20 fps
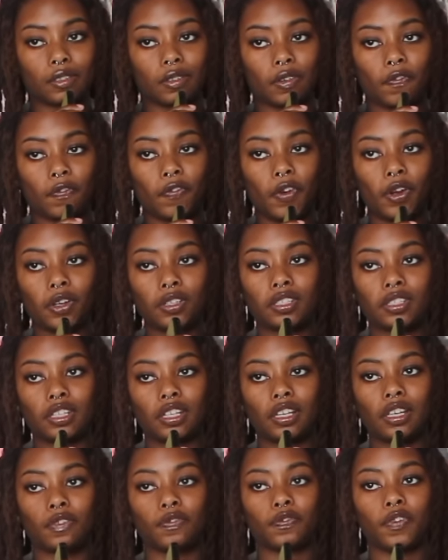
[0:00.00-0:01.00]
first
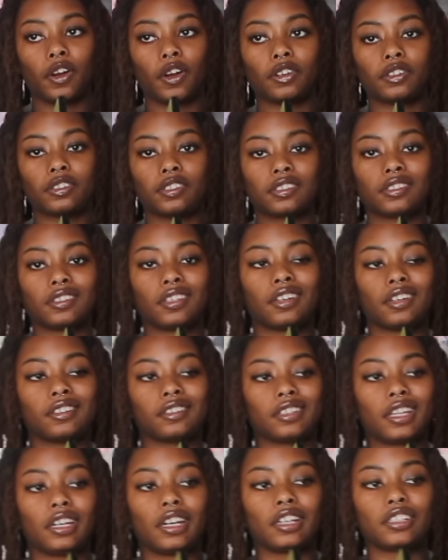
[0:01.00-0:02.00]
thing first
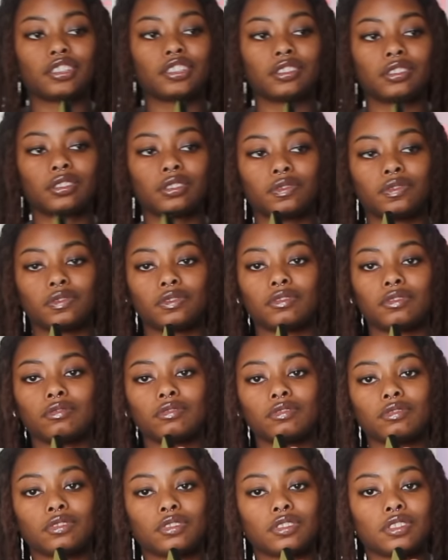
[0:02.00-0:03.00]
that I should have
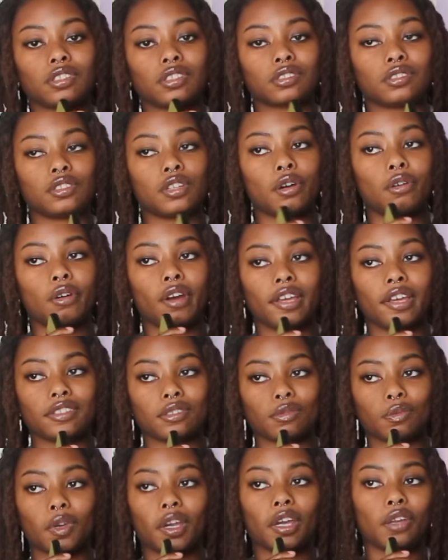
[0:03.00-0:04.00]
took note as
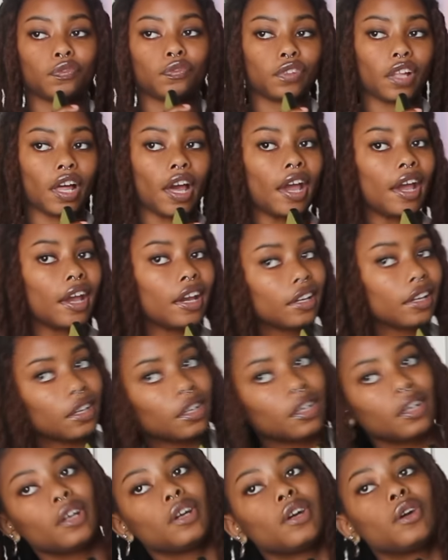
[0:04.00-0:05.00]
a red flag
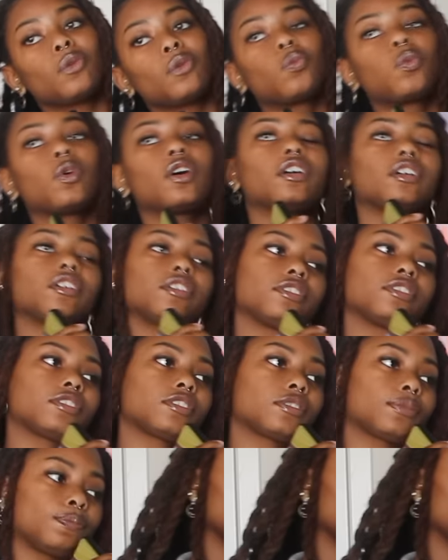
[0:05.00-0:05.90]
was